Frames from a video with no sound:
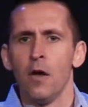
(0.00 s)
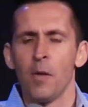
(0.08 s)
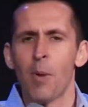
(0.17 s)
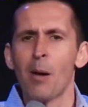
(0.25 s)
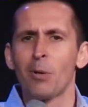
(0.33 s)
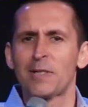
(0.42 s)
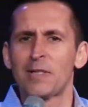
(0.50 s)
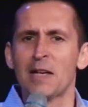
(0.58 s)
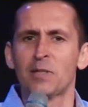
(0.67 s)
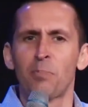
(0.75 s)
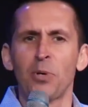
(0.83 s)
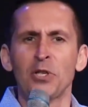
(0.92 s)
The Bible
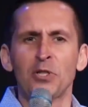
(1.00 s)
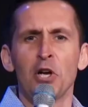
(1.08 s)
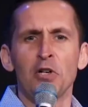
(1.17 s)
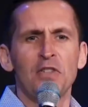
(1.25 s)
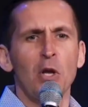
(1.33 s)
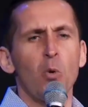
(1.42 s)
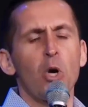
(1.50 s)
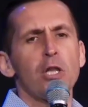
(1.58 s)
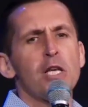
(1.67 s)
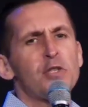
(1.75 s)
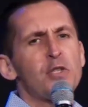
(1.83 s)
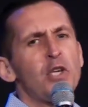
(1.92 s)
says prisoners, they were
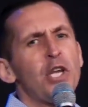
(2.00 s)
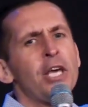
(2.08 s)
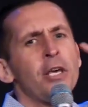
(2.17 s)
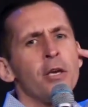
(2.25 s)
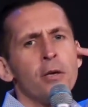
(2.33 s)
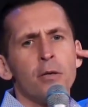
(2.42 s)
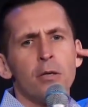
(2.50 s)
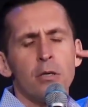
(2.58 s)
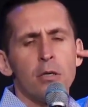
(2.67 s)
listening